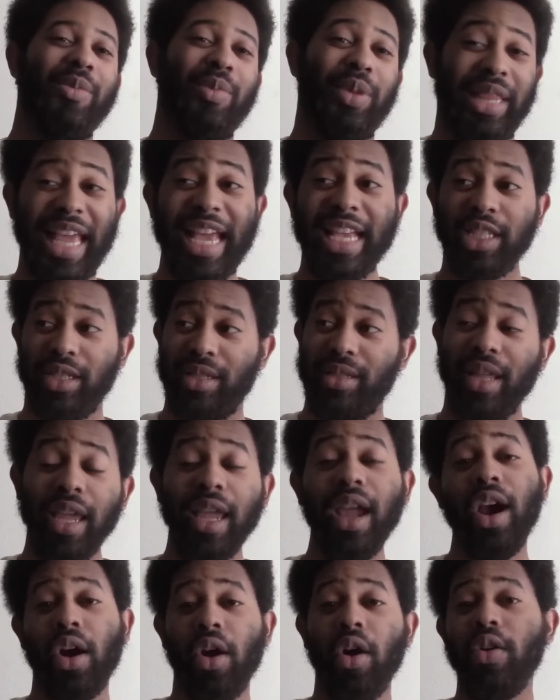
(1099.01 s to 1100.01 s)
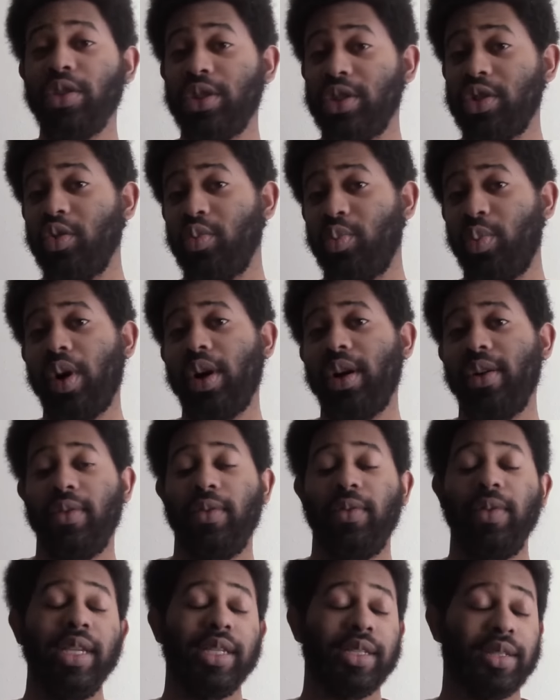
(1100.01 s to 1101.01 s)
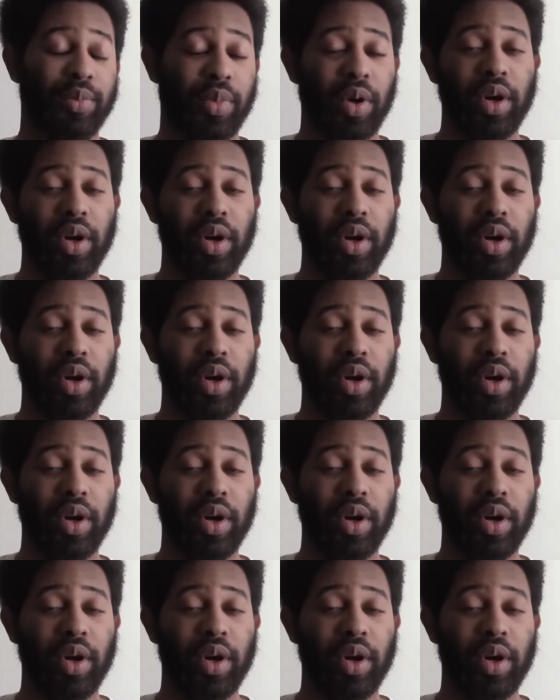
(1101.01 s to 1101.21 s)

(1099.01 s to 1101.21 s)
But they are also part of the reason,